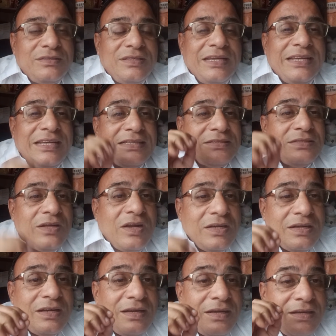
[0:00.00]
It is not
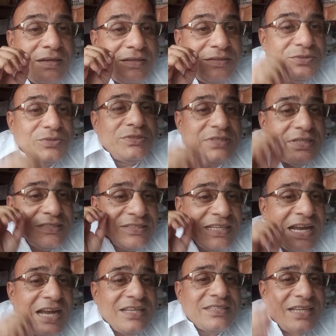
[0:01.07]
you just
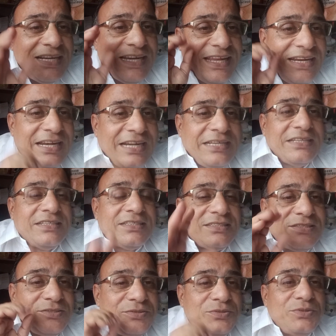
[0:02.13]
start sending
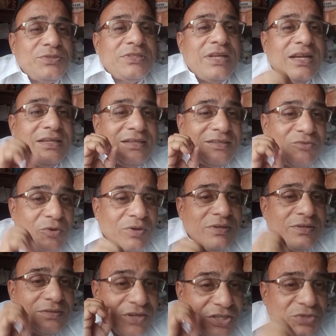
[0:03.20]
letters. You start
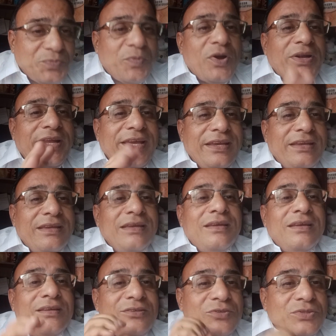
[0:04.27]
corresponding.
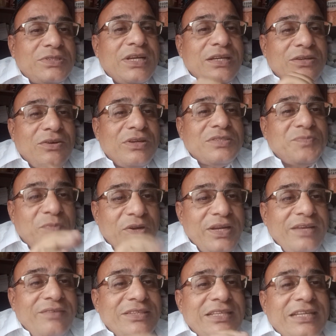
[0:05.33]
You start
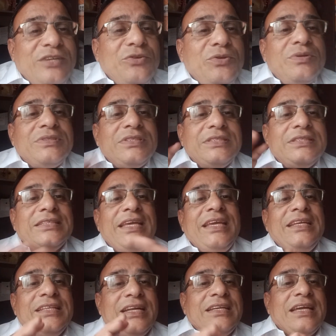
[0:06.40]
corresponding with that university,
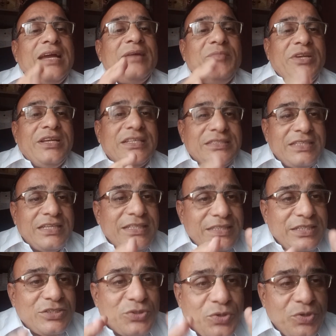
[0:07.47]
saying that I am interested in
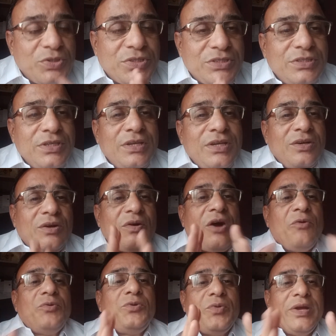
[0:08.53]
this course.
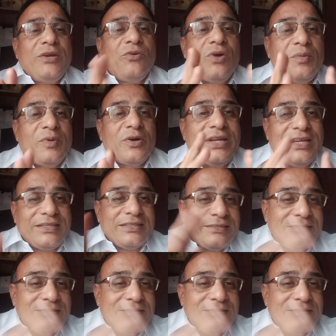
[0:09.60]
How do I go about it?